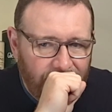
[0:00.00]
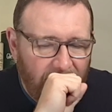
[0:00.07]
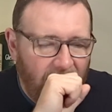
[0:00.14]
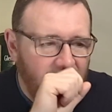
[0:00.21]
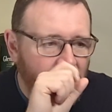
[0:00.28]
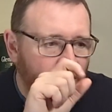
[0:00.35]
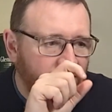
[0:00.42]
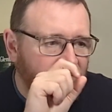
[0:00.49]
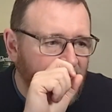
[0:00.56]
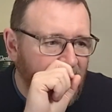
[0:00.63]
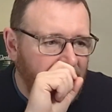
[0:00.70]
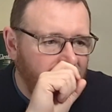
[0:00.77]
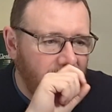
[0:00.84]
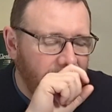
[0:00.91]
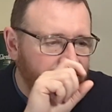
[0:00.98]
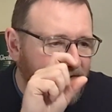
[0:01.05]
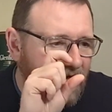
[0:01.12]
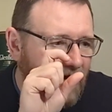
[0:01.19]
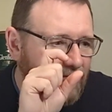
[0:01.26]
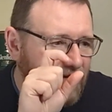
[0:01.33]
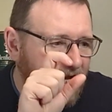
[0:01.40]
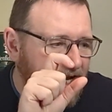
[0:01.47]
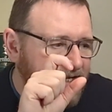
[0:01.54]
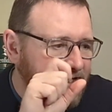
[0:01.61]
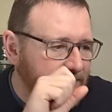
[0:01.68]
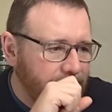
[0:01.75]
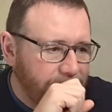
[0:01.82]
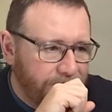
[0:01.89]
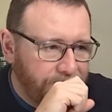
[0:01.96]
An off flavour that I'm
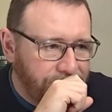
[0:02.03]
getting.